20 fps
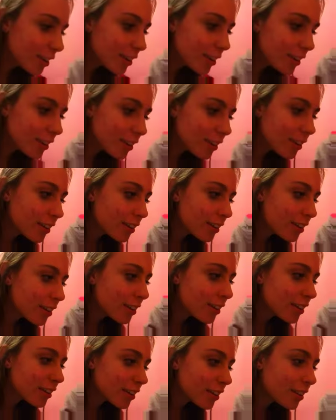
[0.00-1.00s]

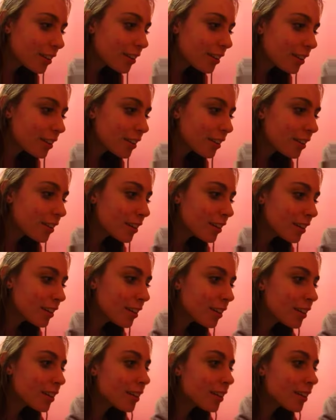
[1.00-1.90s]
Nothing is said.